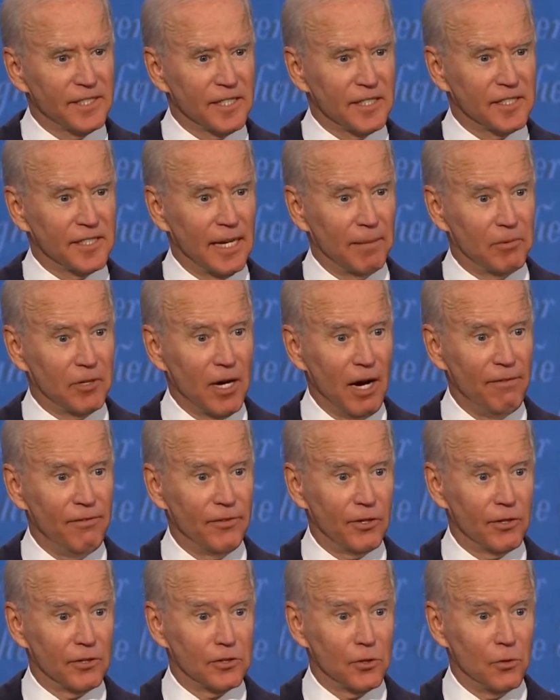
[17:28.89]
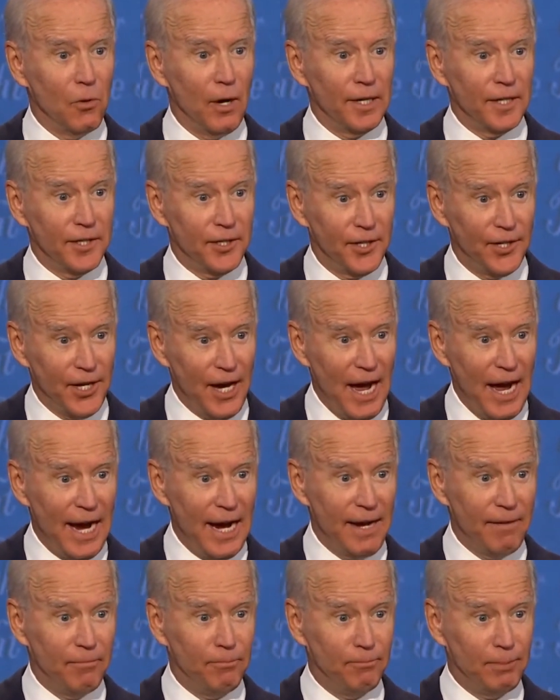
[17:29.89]
except governors who want to
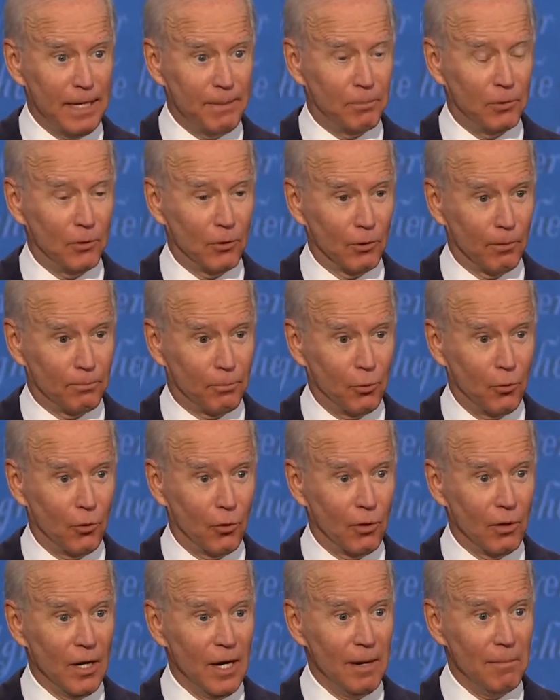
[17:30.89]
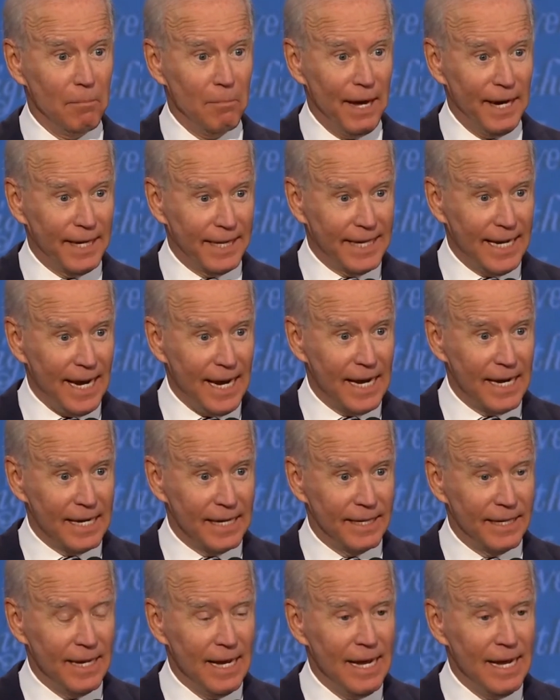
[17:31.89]
deny people who are poor Medicaid.